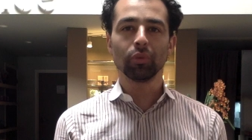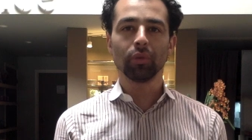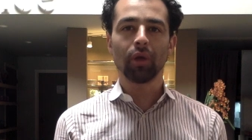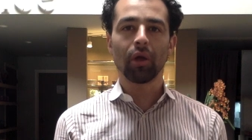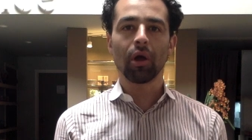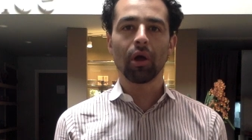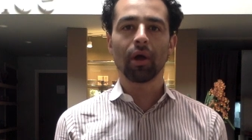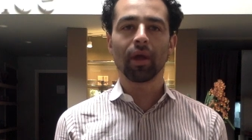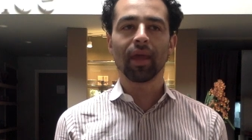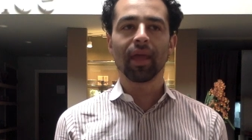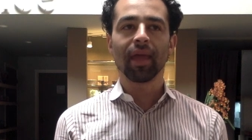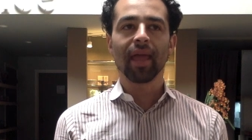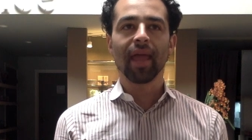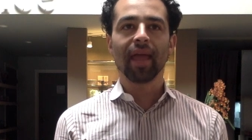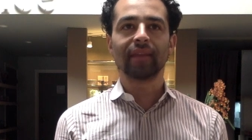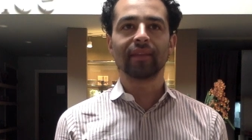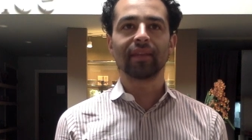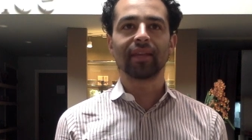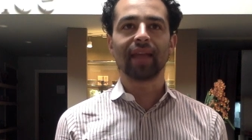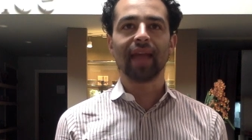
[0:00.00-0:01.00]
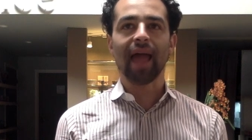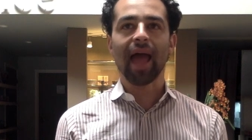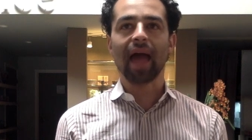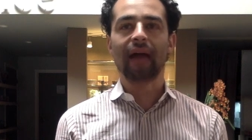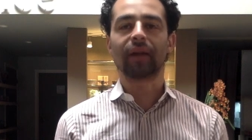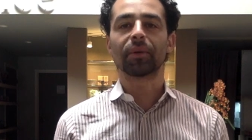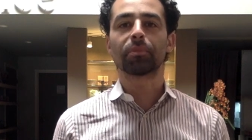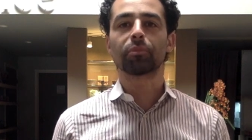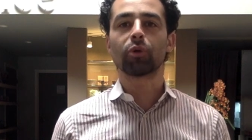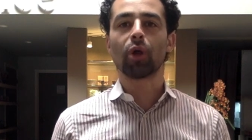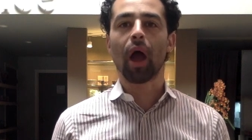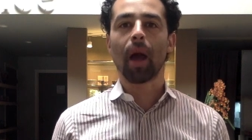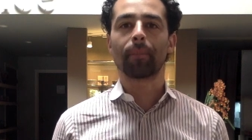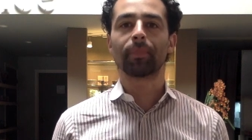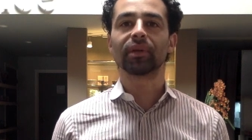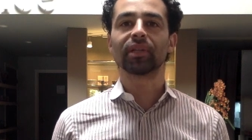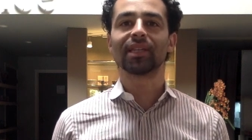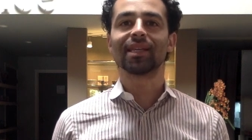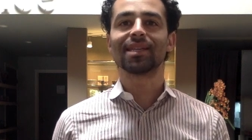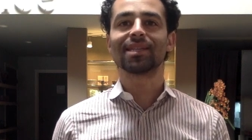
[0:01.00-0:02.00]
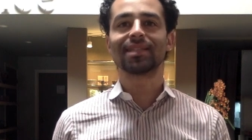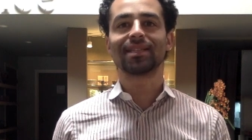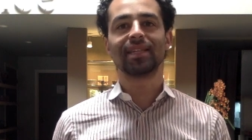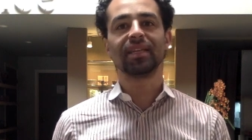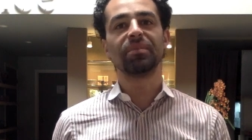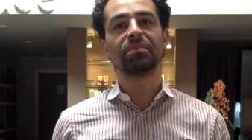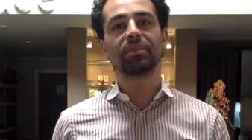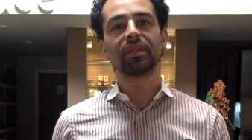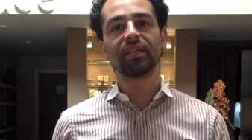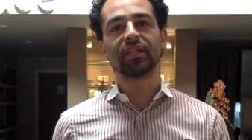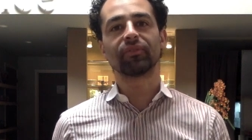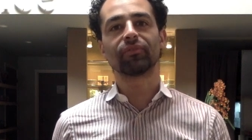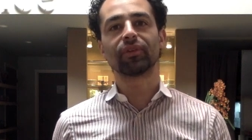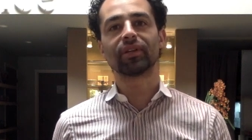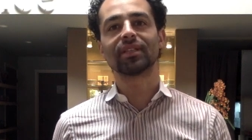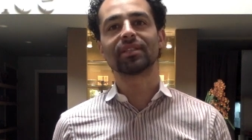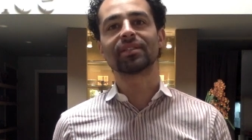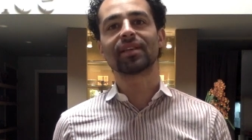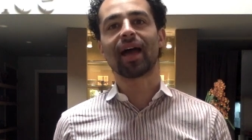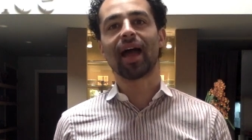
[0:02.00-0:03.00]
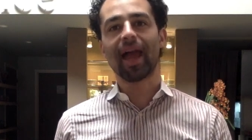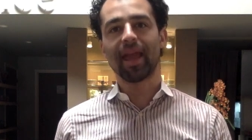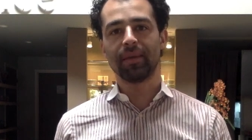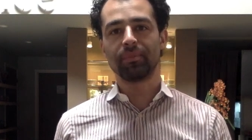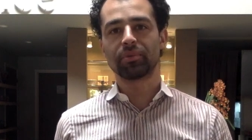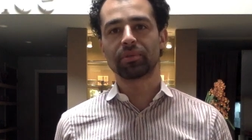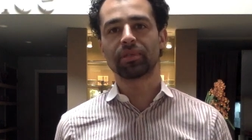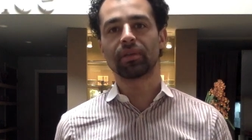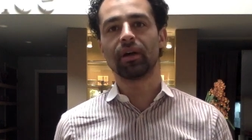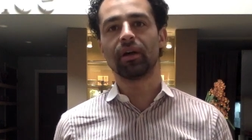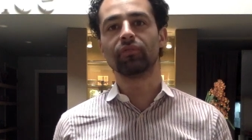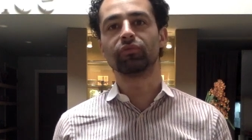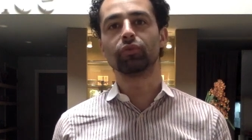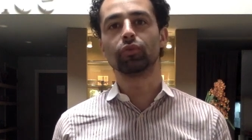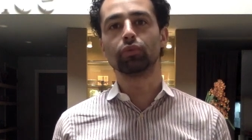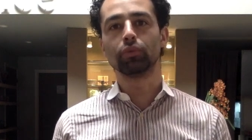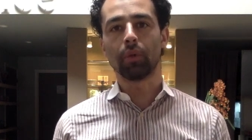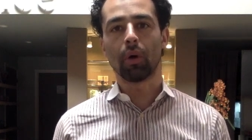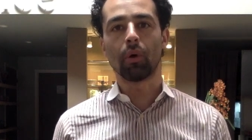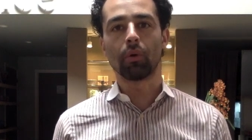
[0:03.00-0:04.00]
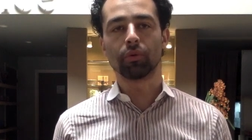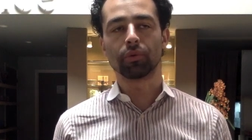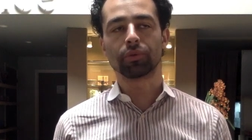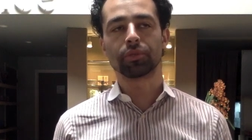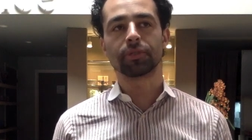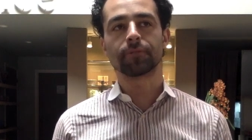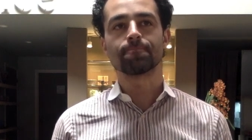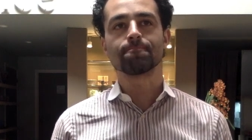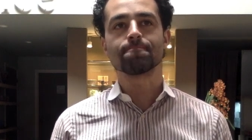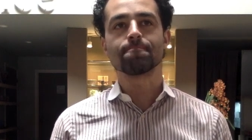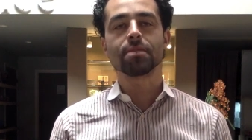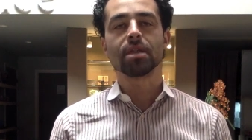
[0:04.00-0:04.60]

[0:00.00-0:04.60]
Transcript: oolong and then how to properly steep the different types of oolongs.